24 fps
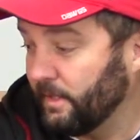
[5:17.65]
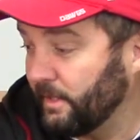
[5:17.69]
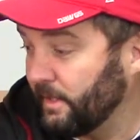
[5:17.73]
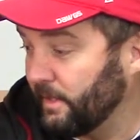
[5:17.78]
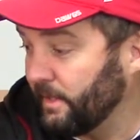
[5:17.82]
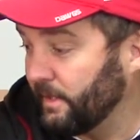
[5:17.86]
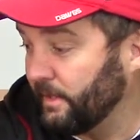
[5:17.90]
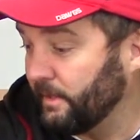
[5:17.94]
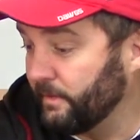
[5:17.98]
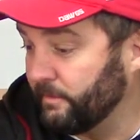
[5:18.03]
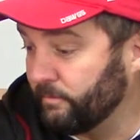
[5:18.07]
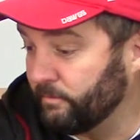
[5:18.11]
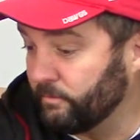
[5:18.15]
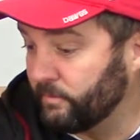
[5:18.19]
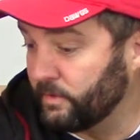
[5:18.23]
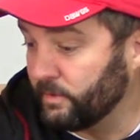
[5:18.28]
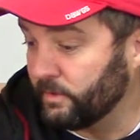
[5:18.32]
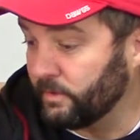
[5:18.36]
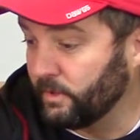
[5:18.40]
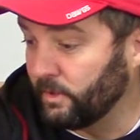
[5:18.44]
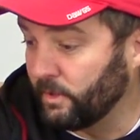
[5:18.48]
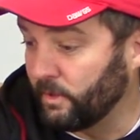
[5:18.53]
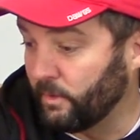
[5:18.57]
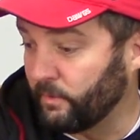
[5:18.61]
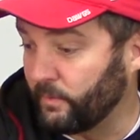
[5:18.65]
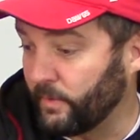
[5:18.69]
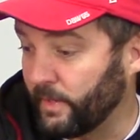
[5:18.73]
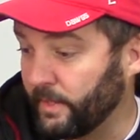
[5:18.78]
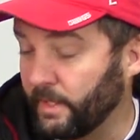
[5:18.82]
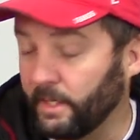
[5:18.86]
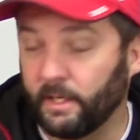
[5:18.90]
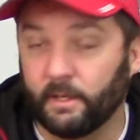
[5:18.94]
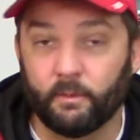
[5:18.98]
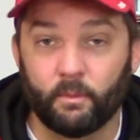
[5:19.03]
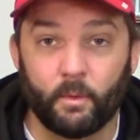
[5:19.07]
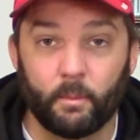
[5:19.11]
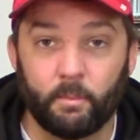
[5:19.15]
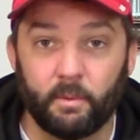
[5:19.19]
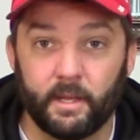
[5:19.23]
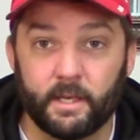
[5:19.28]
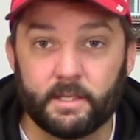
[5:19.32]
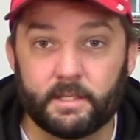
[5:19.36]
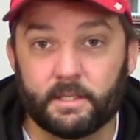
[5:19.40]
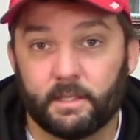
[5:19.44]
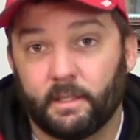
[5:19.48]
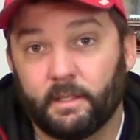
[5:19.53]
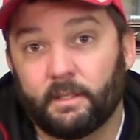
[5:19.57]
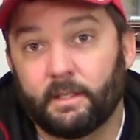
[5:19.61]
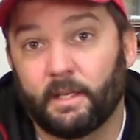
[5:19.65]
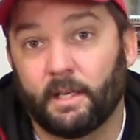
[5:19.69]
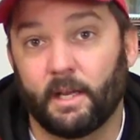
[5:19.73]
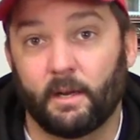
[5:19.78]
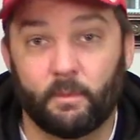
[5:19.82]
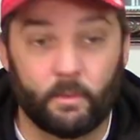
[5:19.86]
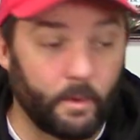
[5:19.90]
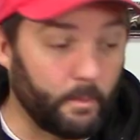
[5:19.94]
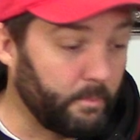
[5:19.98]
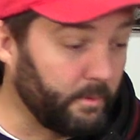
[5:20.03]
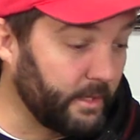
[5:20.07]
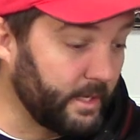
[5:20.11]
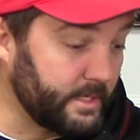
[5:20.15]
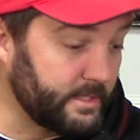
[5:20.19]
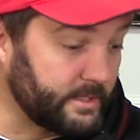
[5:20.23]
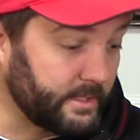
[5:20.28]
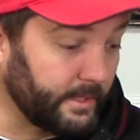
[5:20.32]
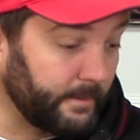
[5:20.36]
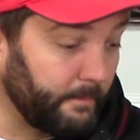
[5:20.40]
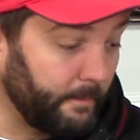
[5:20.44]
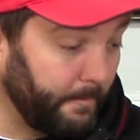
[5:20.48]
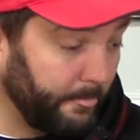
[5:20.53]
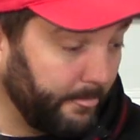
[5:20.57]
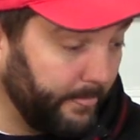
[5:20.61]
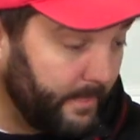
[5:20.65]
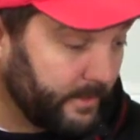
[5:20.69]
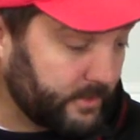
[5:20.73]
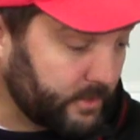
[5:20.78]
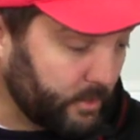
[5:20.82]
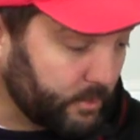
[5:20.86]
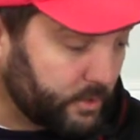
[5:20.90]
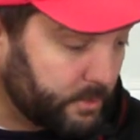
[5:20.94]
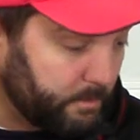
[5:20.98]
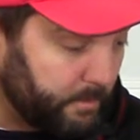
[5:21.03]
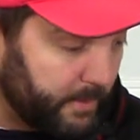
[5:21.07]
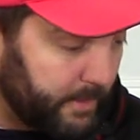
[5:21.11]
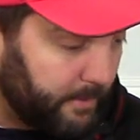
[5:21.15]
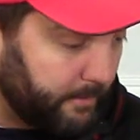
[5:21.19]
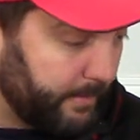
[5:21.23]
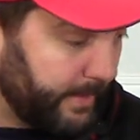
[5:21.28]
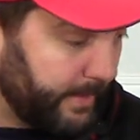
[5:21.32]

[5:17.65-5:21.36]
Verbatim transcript: and, you know, if I need to replace anything, I replace it. So spinner